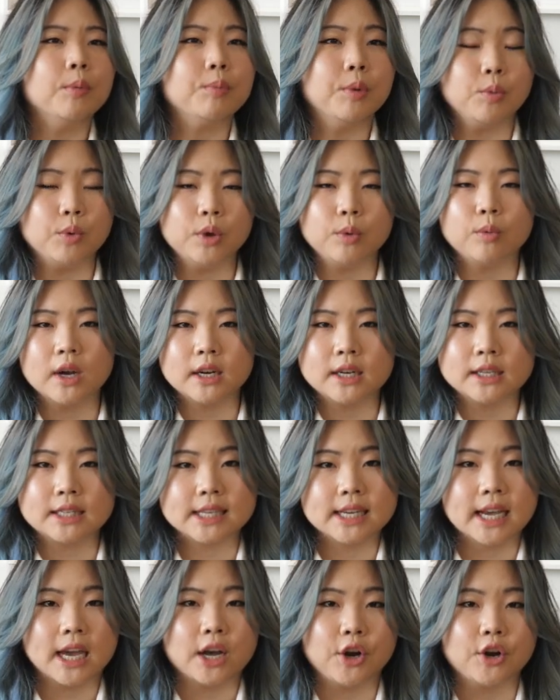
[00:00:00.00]
but we wanted
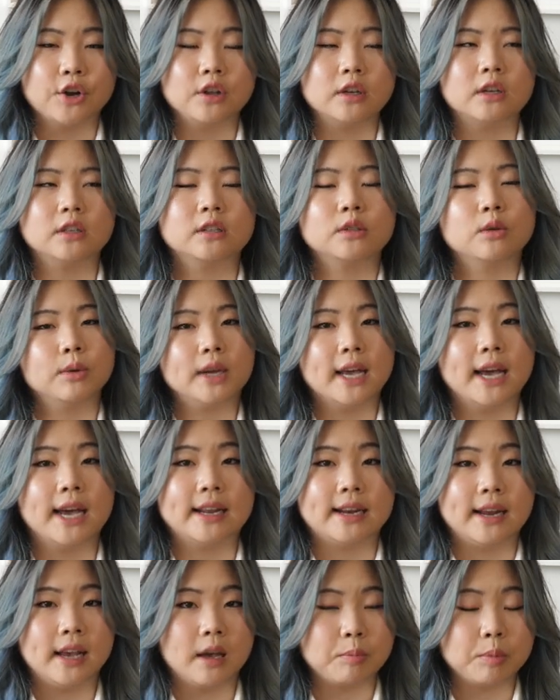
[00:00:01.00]
to get early so we
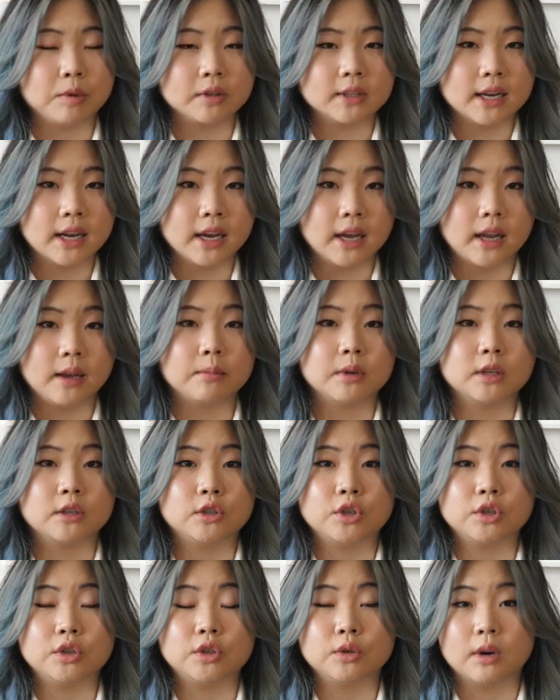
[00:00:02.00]
had ample time
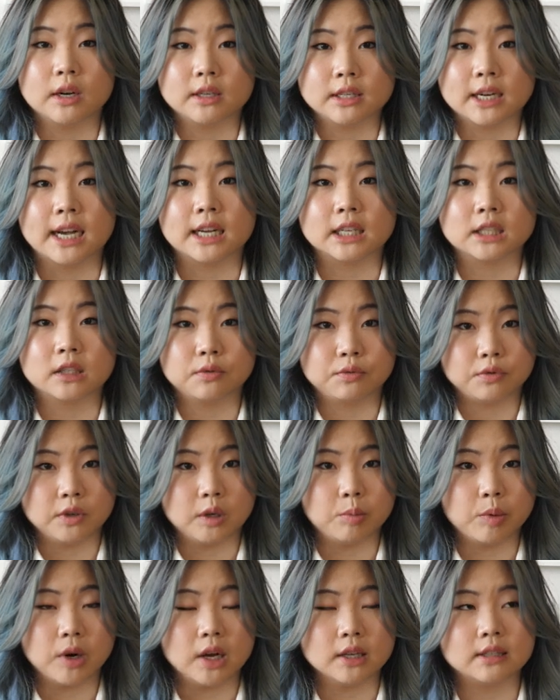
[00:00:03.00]
to do our
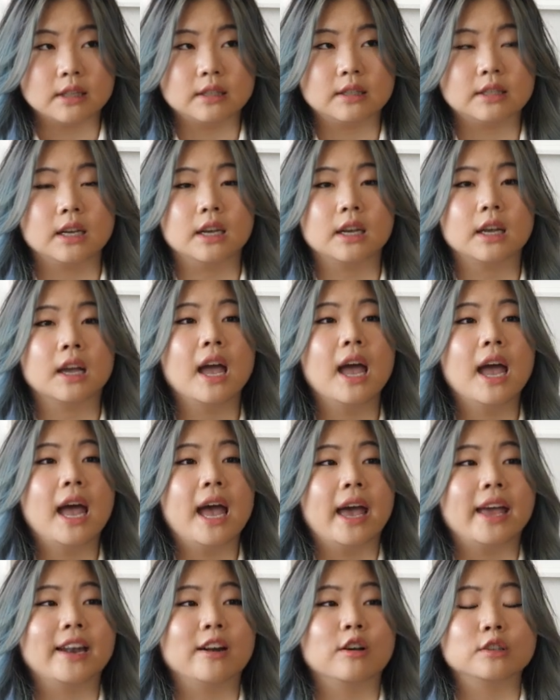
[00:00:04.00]
tax-free processing
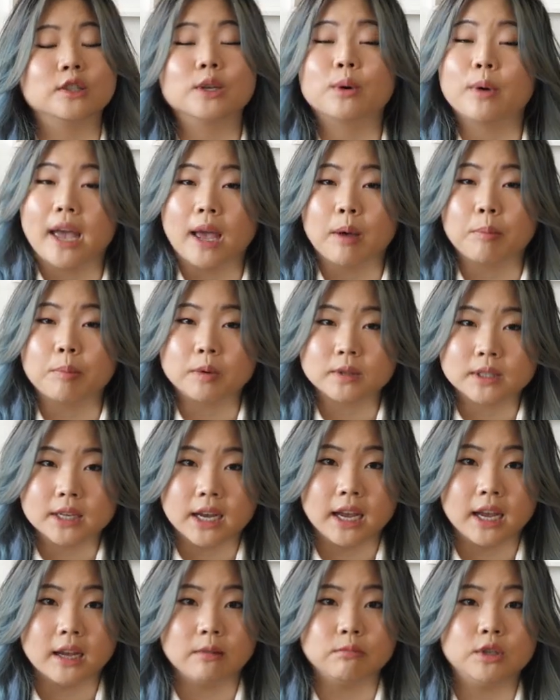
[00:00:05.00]
and also ample
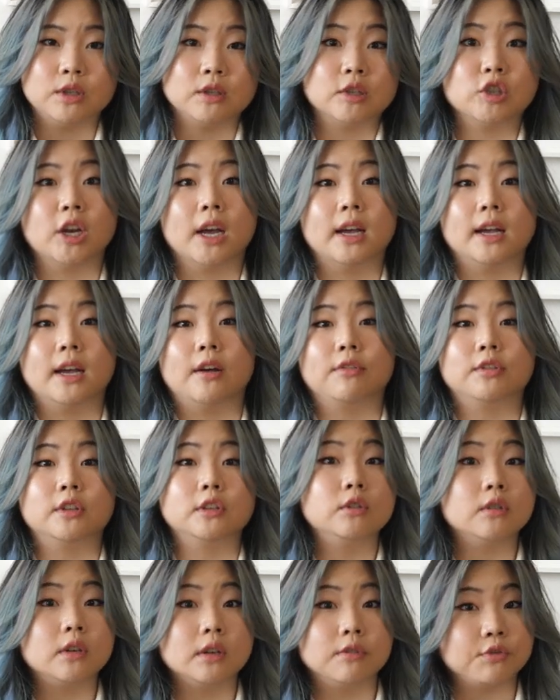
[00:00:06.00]
time to check out the
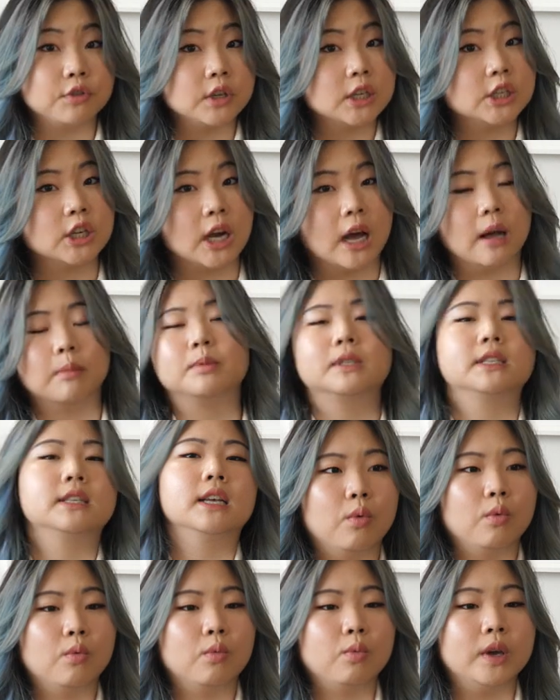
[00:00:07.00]
duty-free shops
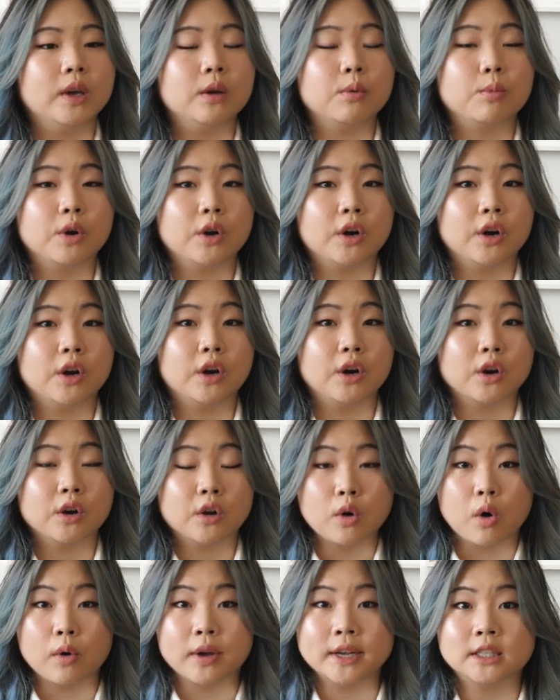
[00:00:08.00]
we
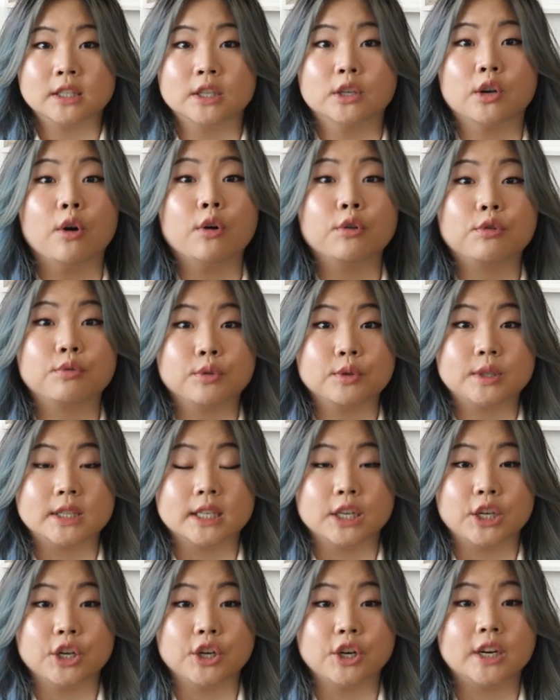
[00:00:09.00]
were going to go through
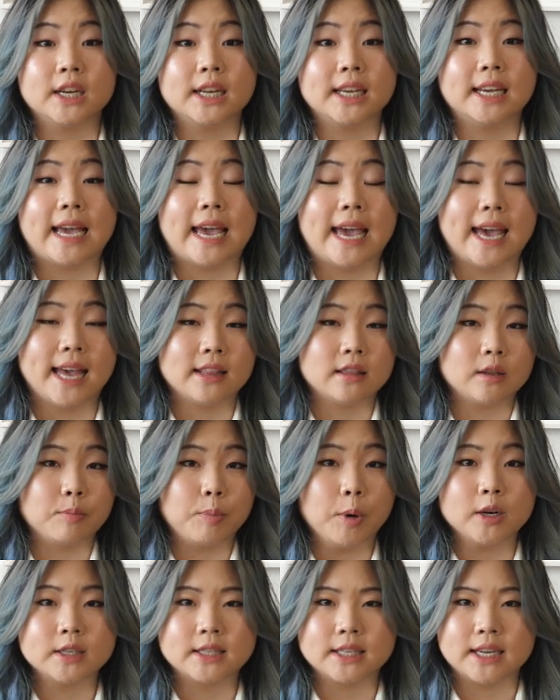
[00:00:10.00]
security and the
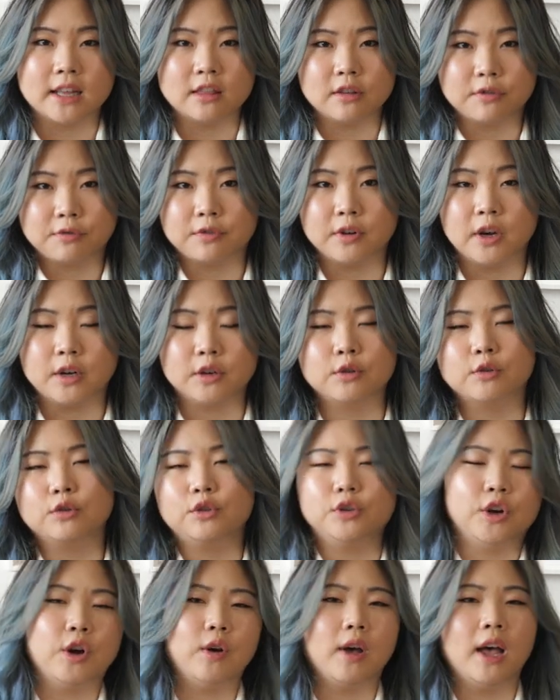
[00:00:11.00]
person at the front who
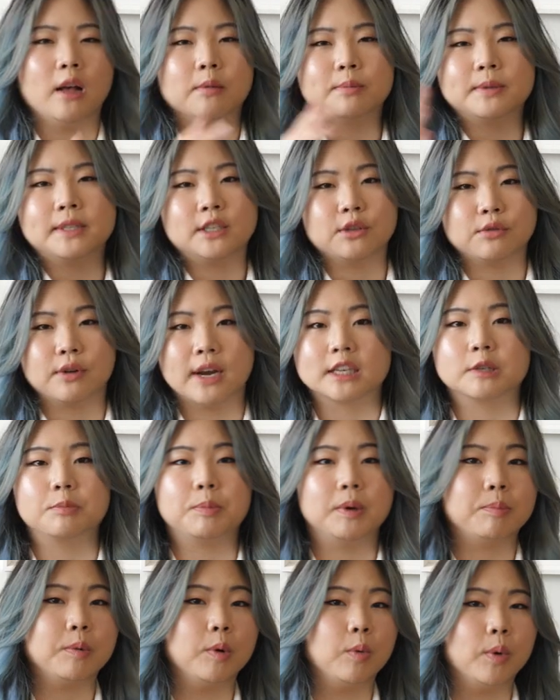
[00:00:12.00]
you know helps direct
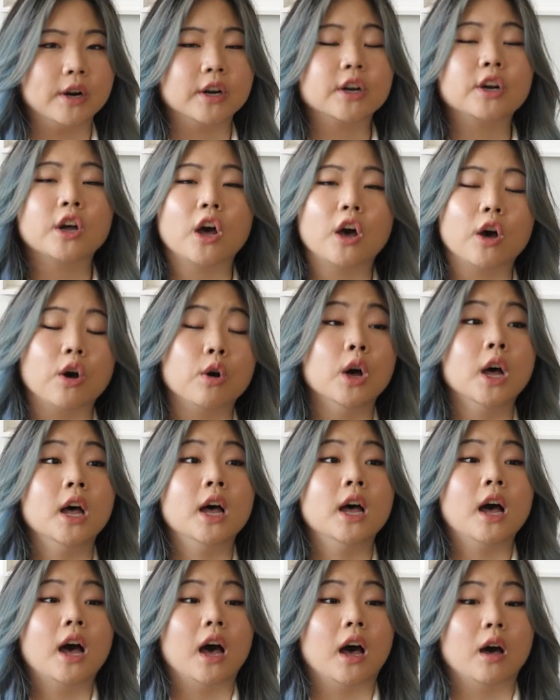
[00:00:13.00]
people where to go
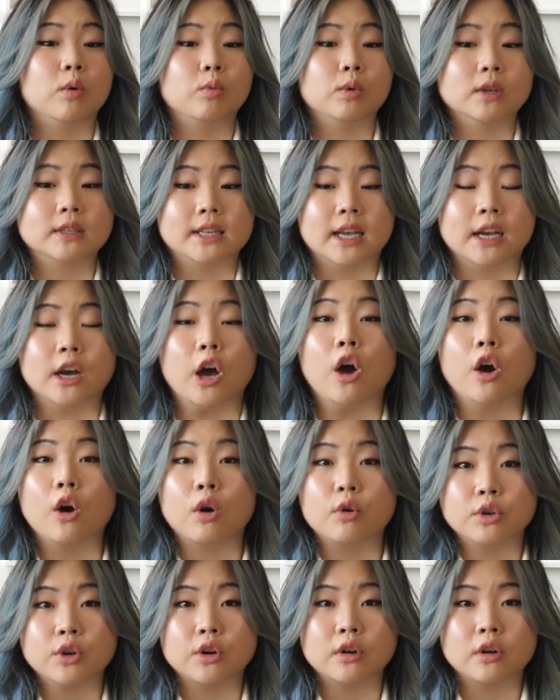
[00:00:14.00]
uh, was like
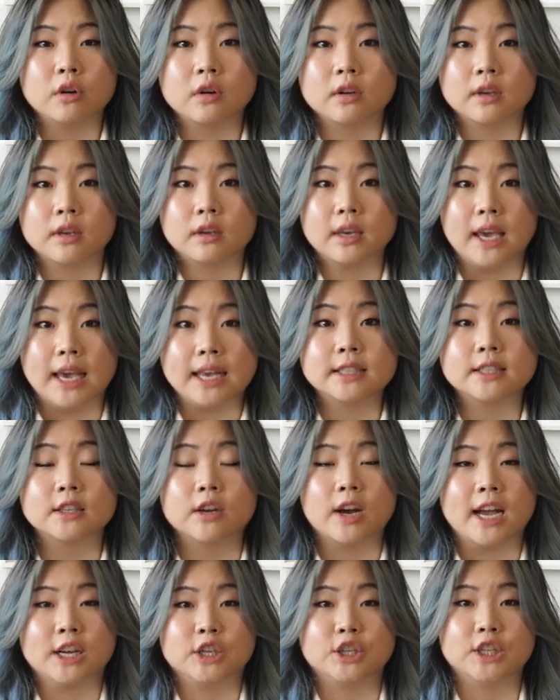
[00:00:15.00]
oh your gates
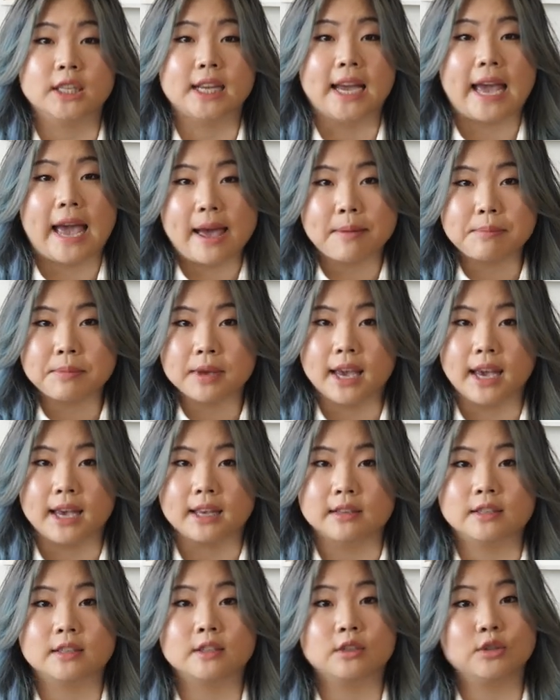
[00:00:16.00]
are actually m
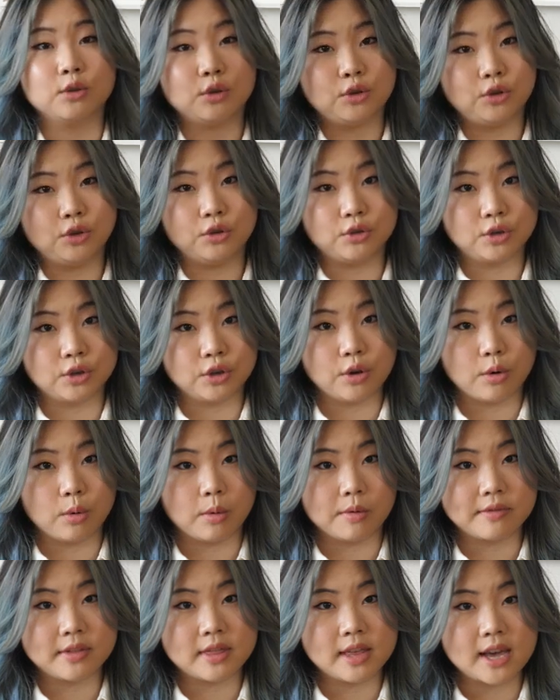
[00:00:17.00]
gates so sh you should
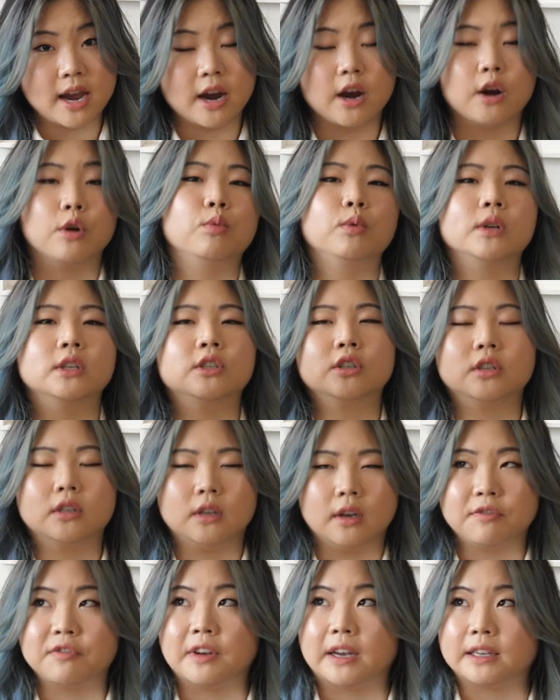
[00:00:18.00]
go over there which
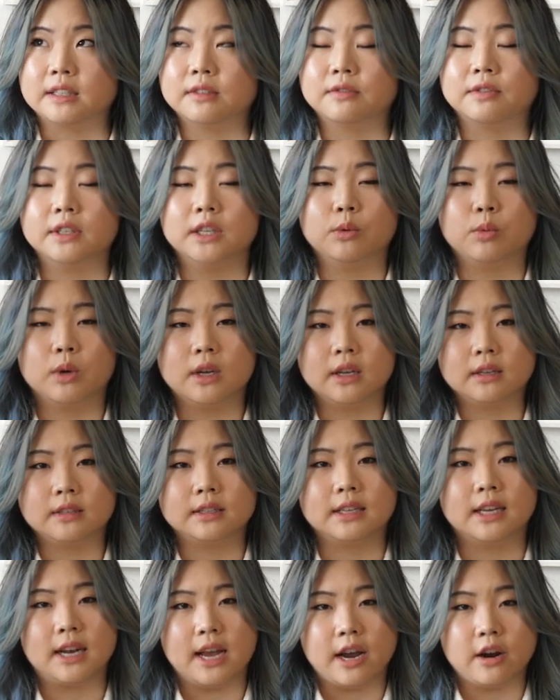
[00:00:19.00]
effectively
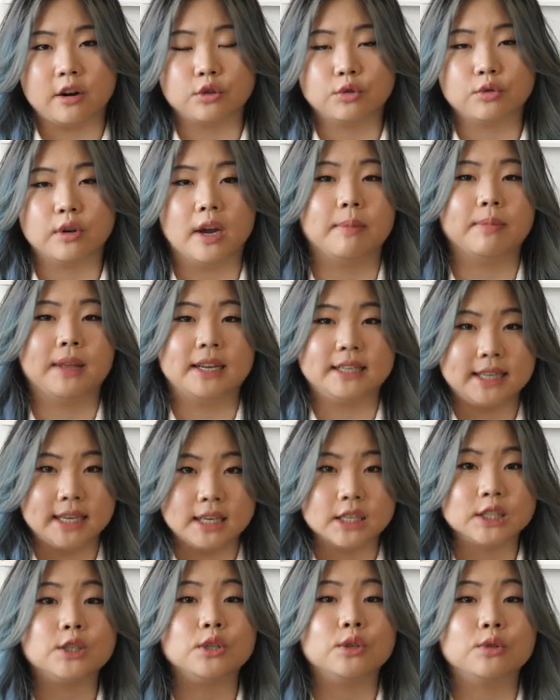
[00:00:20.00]
was an air tram that
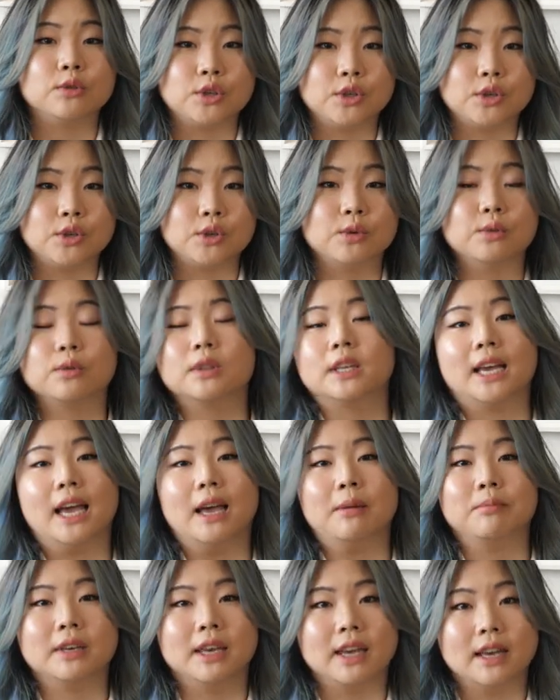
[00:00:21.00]
takes you to the
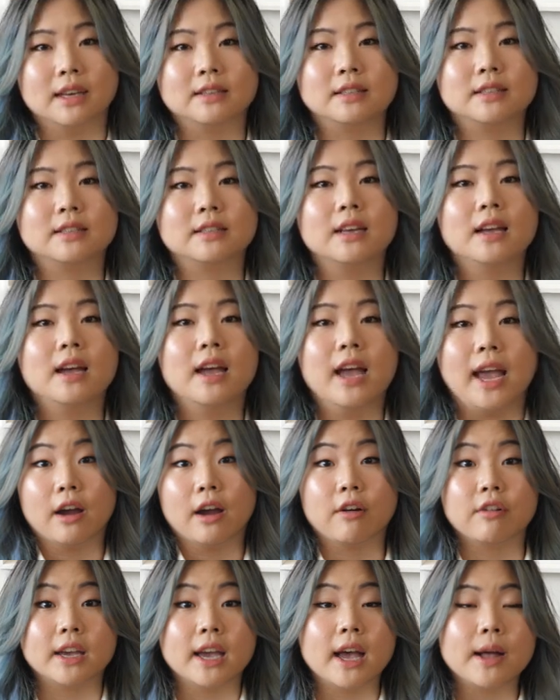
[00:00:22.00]
m gates
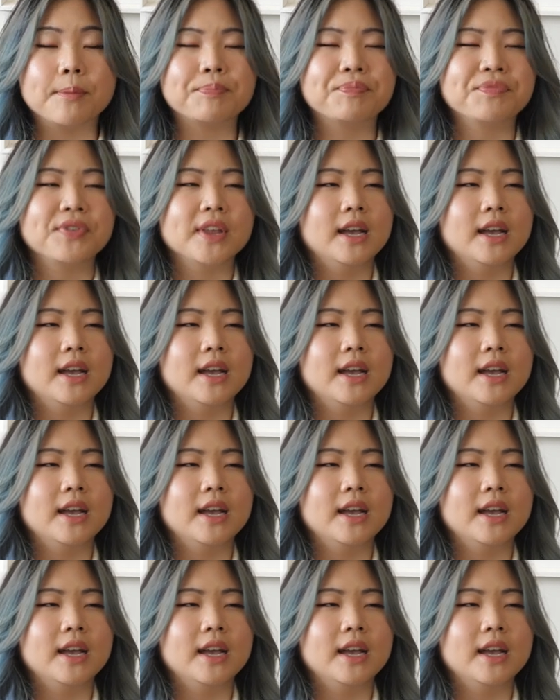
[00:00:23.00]
area